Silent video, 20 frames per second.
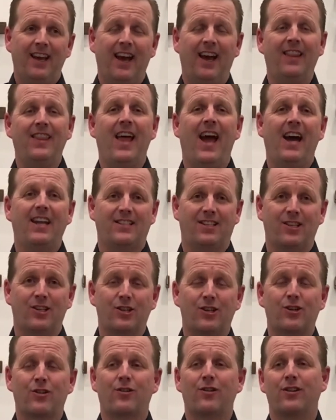And that's a
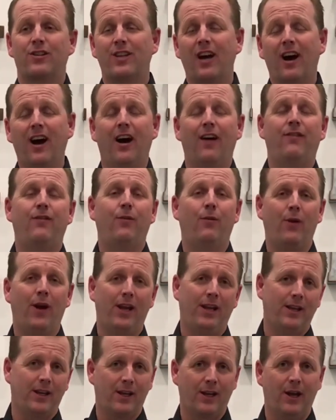tough
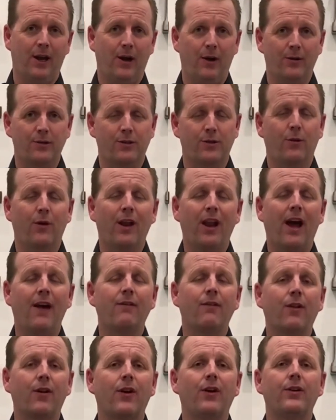way to go. So what
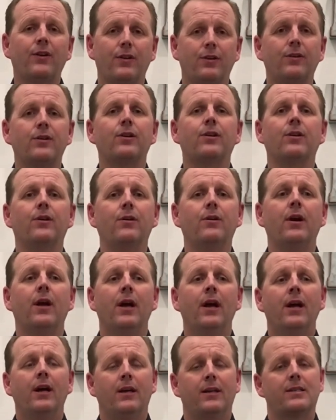I've learned to do
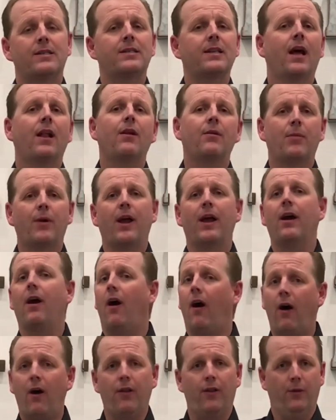is celebrate
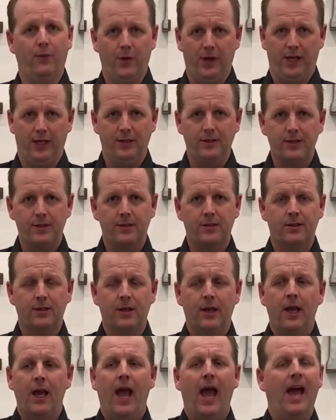all the wins
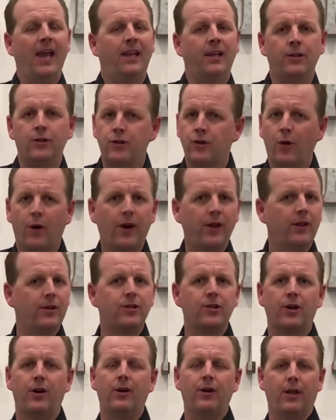and enjoy the
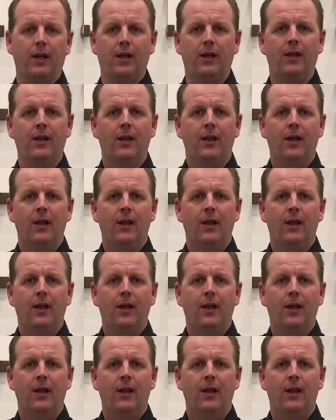journey.